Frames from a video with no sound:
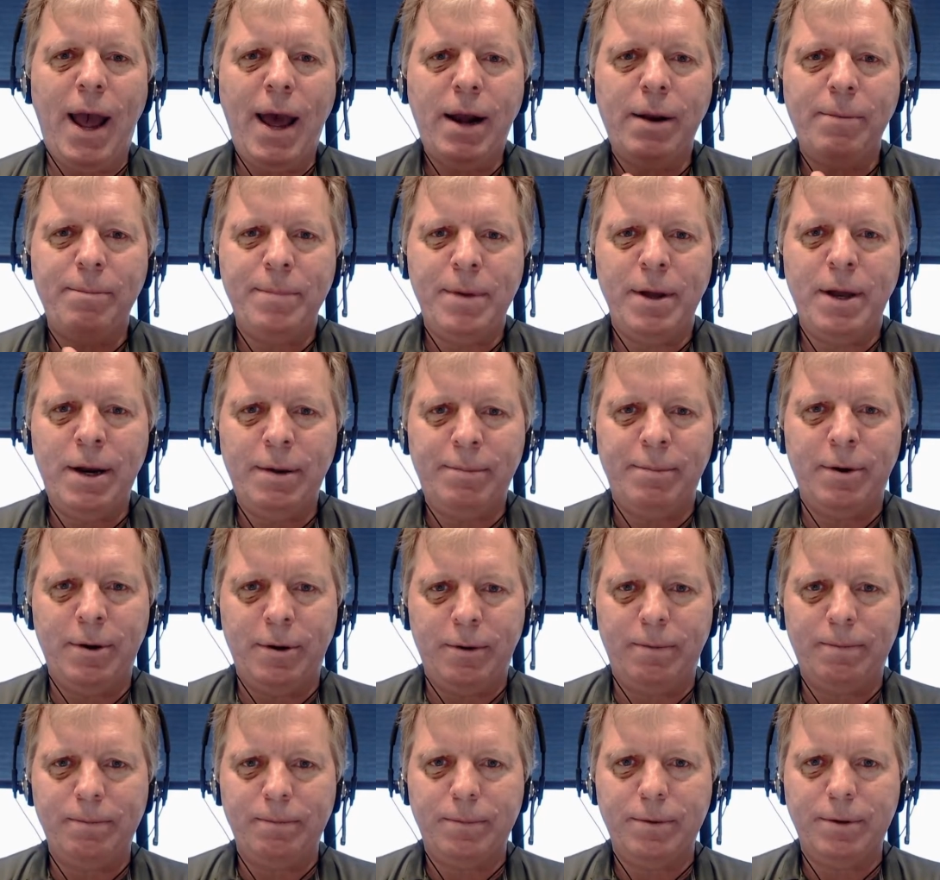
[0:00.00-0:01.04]
at a
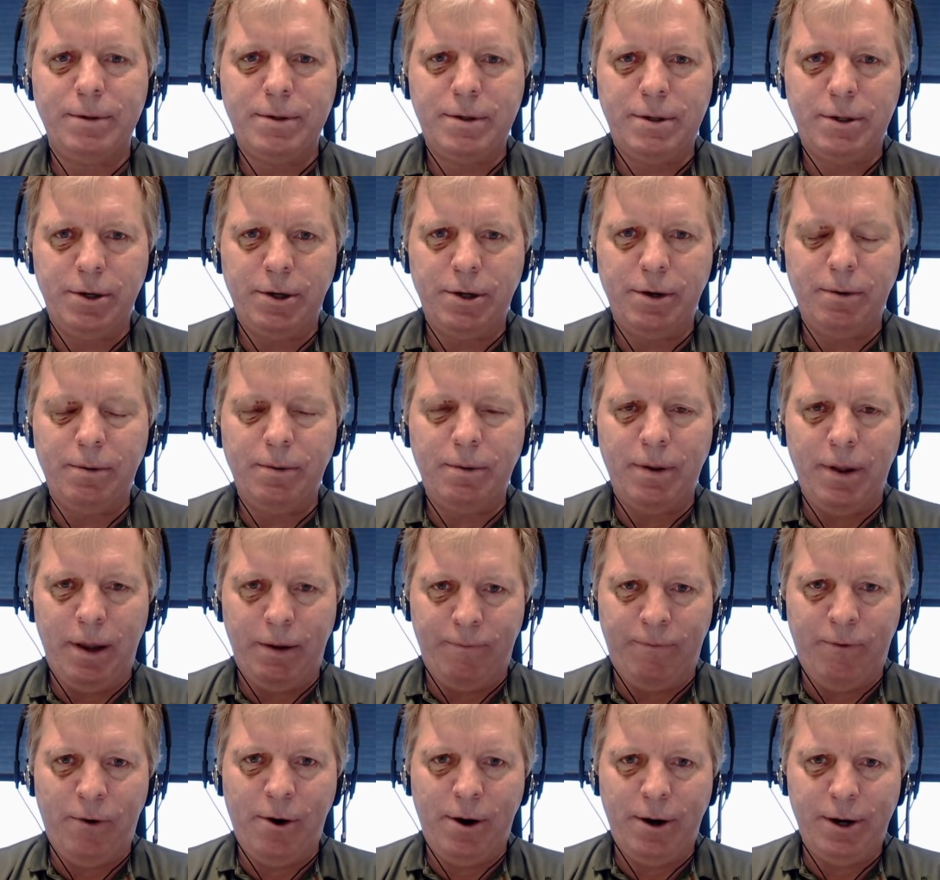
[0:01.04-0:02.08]
minimum, to get
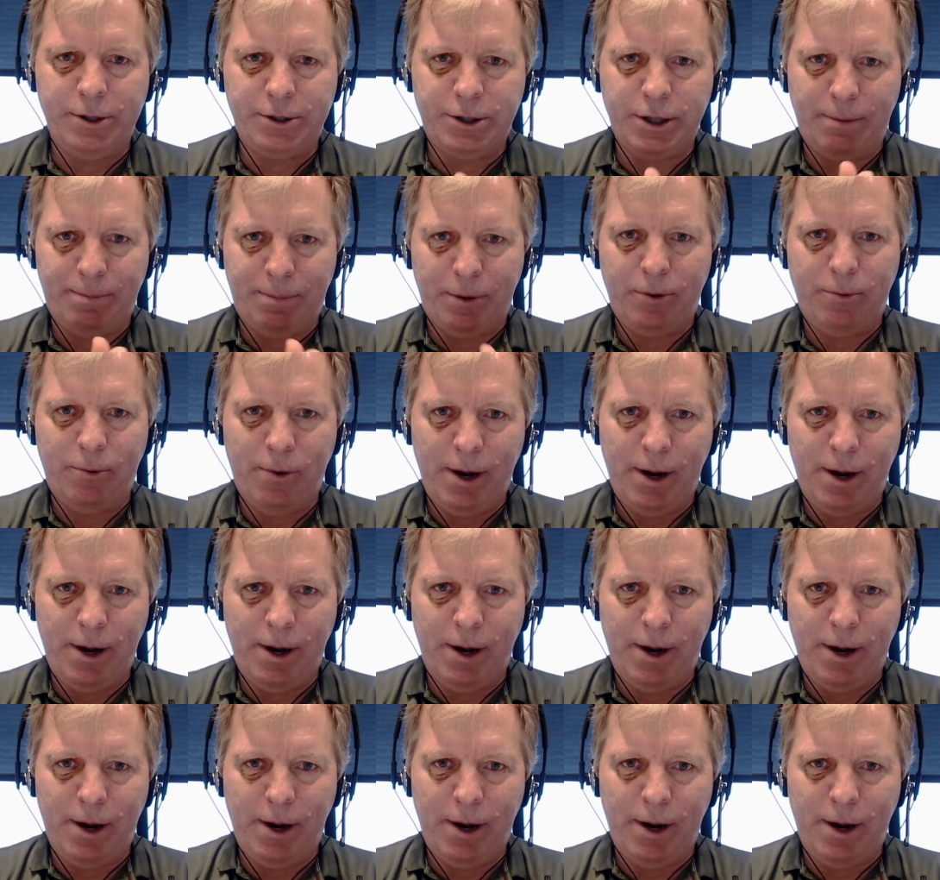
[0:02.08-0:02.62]
Varnish up and